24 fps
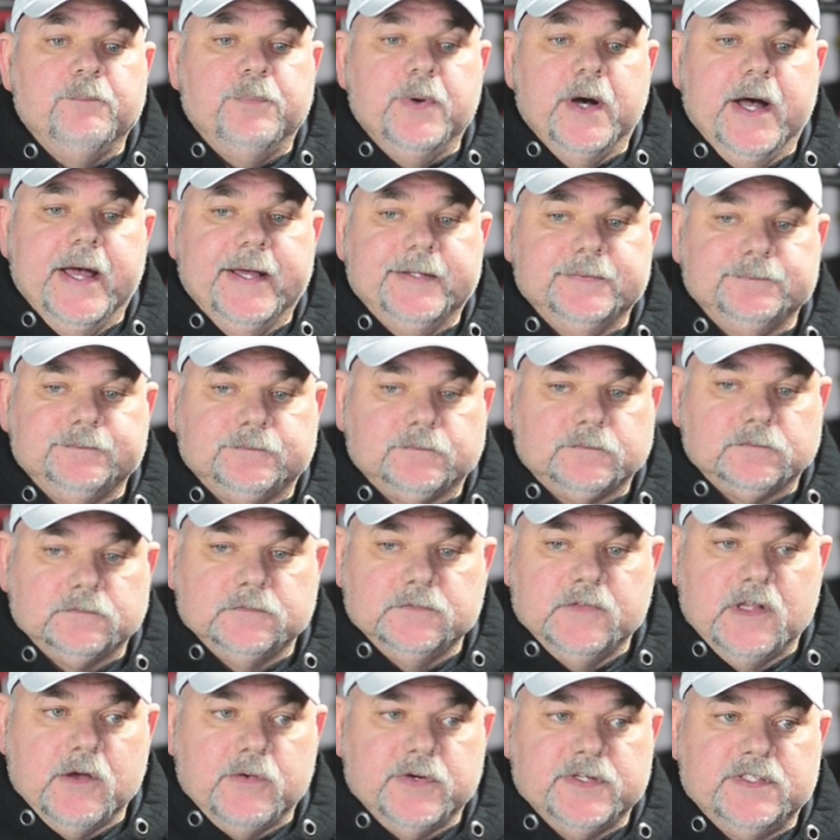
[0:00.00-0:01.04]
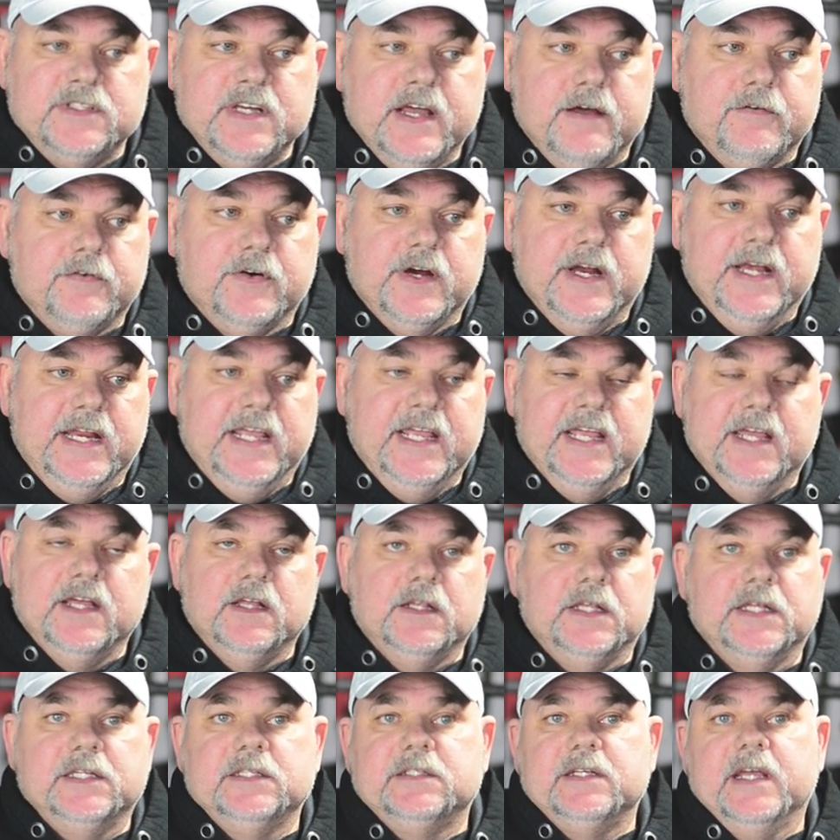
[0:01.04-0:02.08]
But there was never any
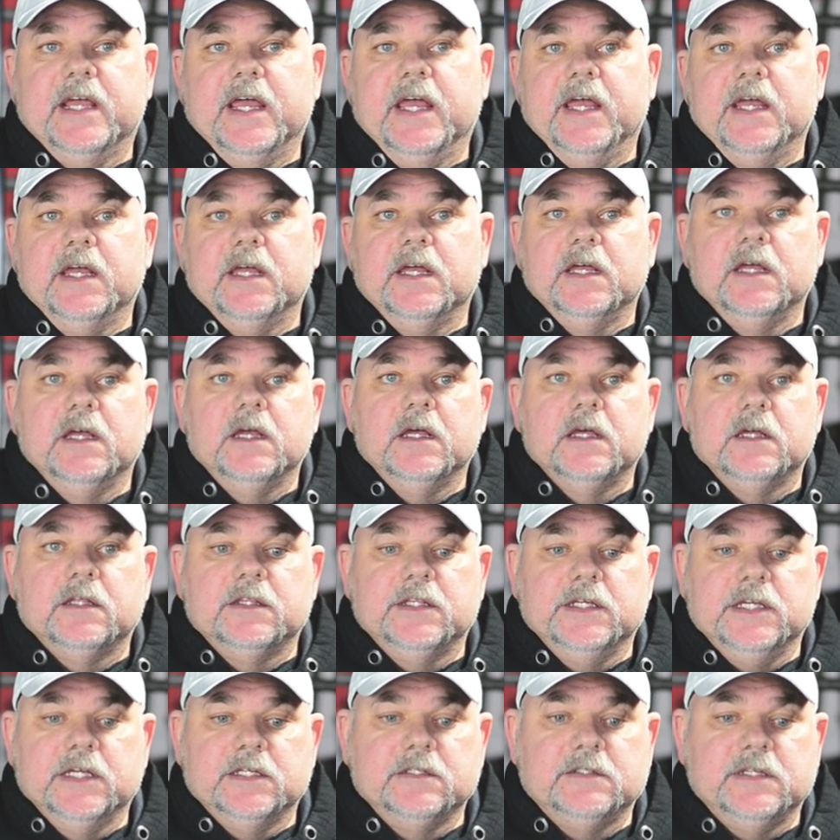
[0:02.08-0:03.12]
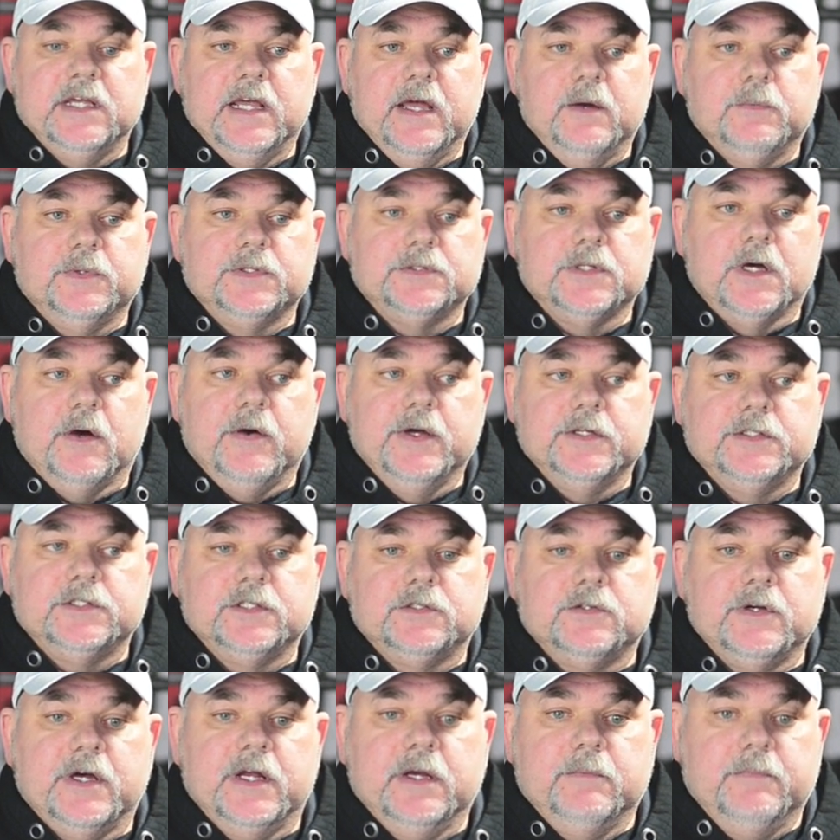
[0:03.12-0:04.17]
ill intent. The intent was always
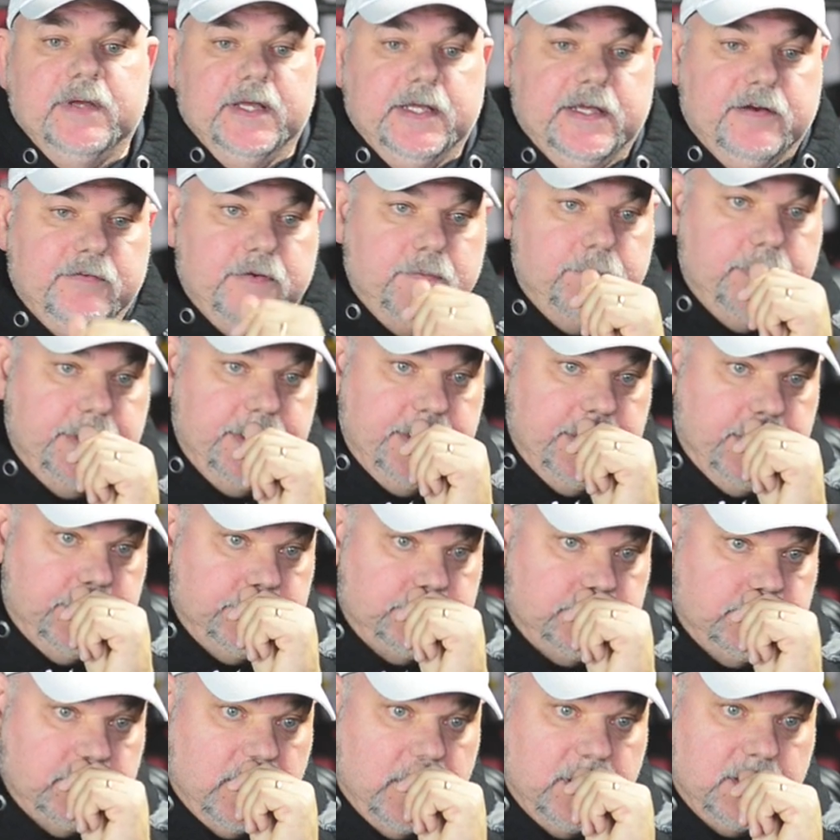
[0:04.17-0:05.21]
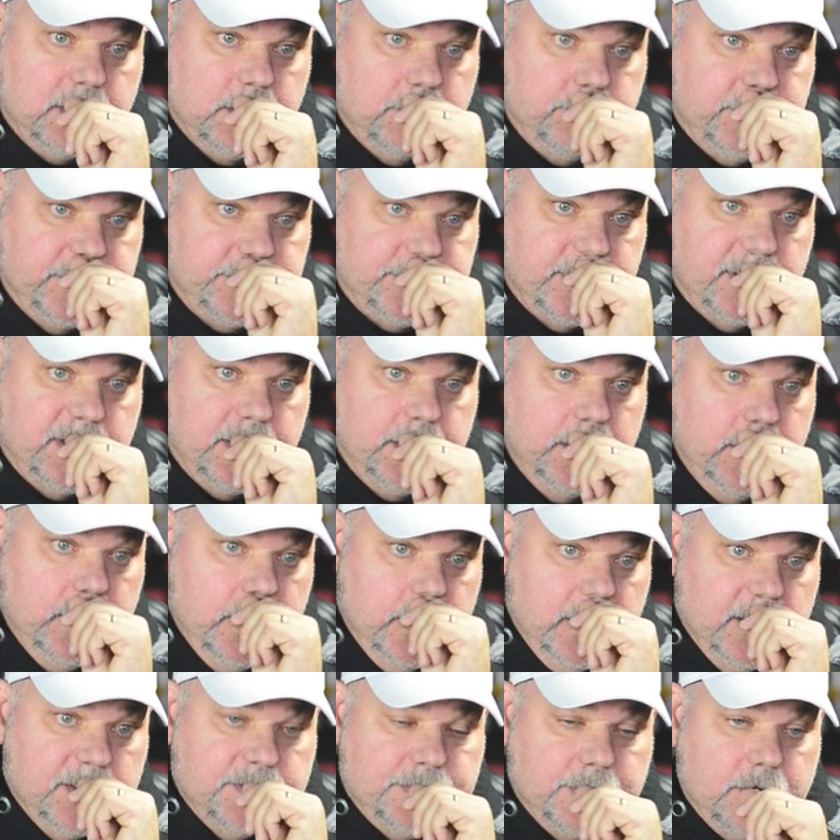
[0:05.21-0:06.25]
to try to make everybody else stronger. But the
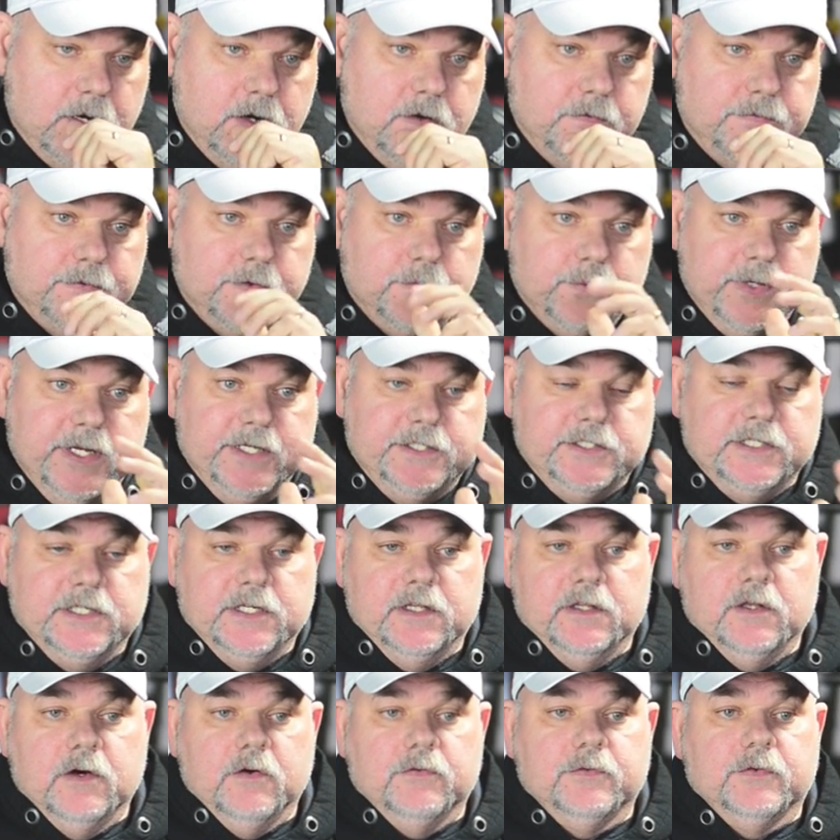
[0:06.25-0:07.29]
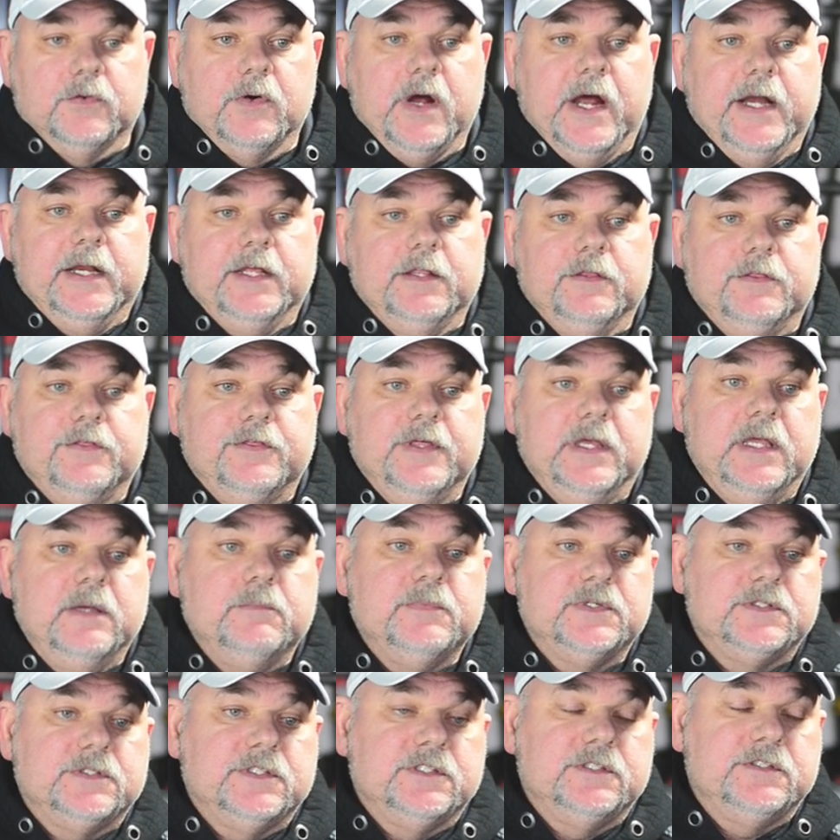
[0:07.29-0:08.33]
overreaching and the overriding
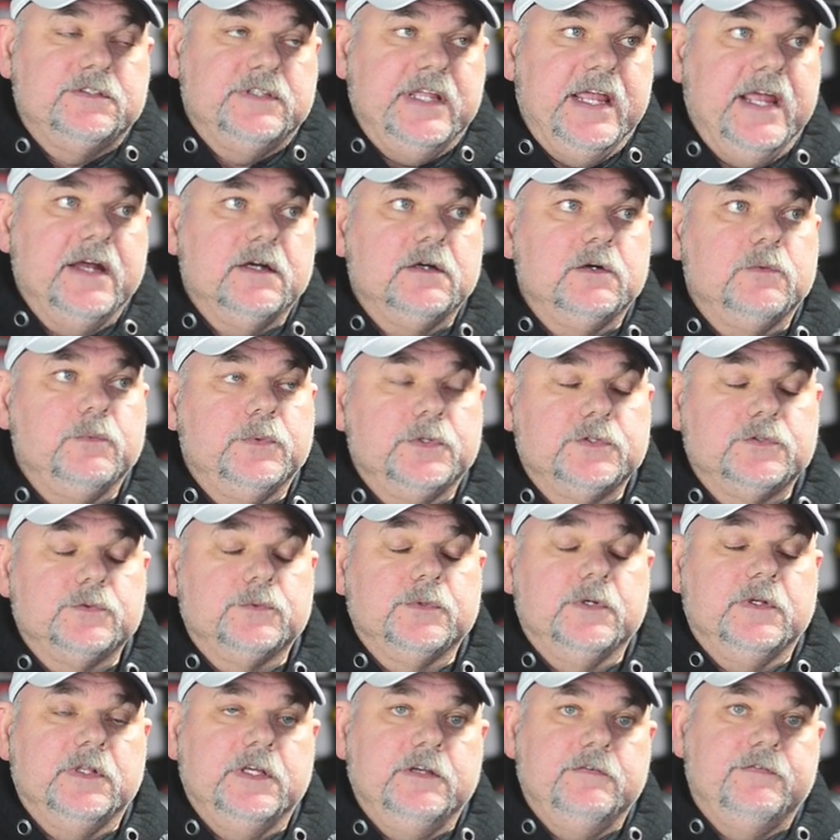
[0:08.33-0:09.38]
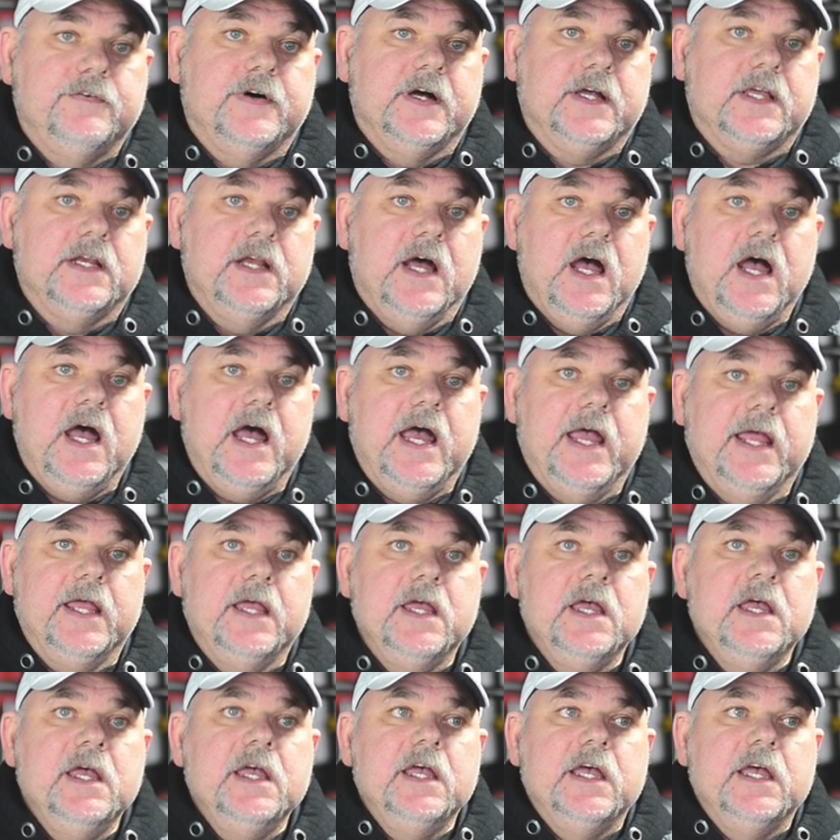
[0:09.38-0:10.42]
theme is the standard was really fucking high.